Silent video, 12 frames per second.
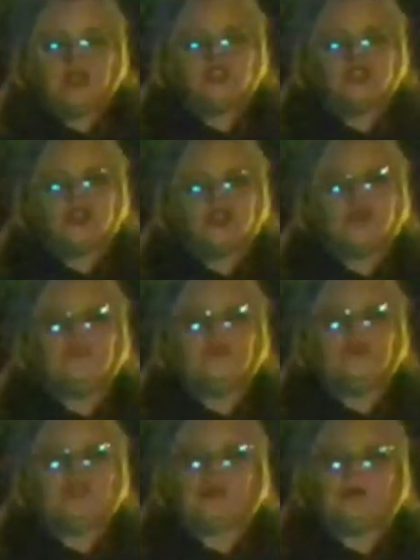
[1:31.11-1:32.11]
She chalked the
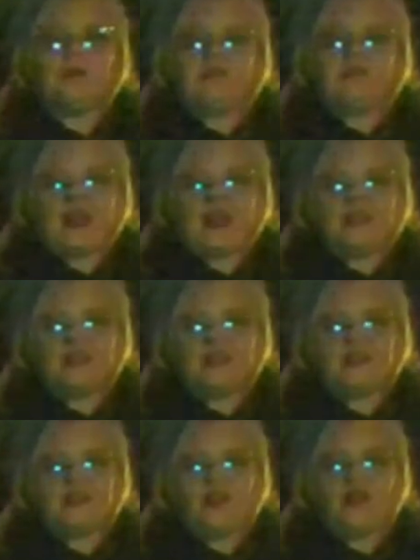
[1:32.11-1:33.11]
feeling up to the fact that
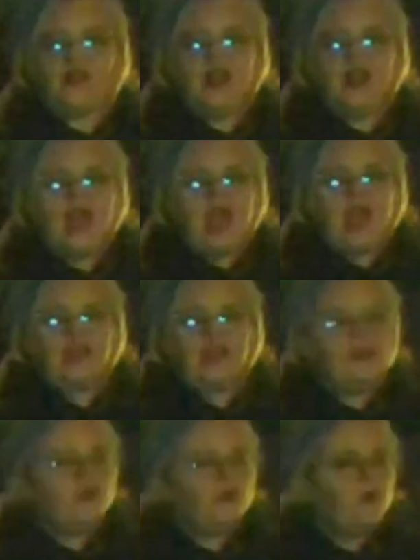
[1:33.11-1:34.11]
the doll had an
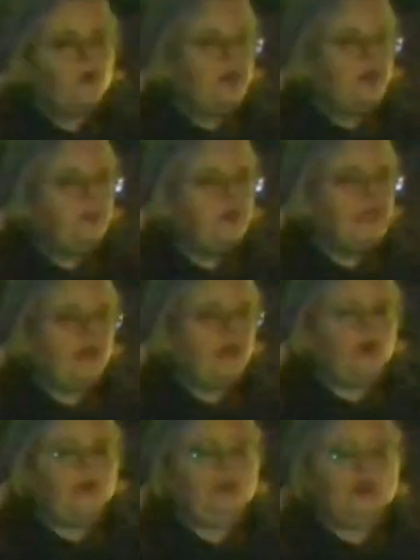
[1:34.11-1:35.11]
incredibly creepy